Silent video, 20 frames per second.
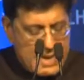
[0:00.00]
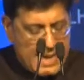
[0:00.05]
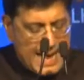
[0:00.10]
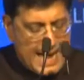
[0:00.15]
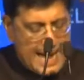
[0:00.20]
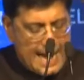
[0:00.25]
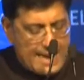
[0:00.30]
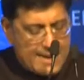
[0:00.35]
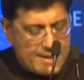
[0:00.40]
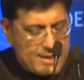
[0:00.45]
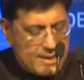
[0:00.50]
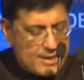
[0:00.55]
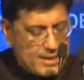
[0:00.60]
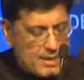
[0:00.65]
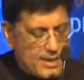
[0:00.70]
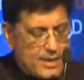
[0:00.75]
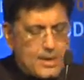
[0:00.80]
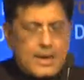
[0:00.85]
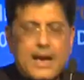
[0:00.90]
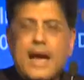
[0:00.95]
and
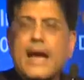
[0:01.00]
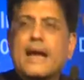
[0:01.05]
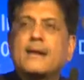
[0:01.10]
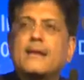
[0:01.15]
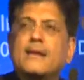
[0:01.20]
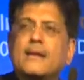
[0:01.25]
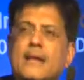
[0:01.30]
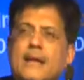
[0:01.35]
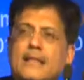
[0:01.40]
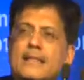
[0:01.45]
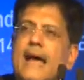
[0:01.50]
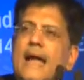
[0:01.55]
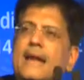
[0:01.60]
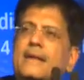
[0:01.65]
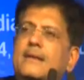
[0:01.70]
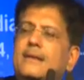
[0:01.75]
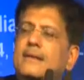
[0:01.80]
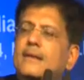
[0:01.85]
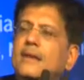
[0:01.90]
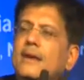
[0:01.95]
in
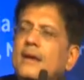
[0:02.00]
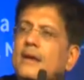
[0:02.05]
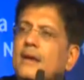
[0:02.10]
that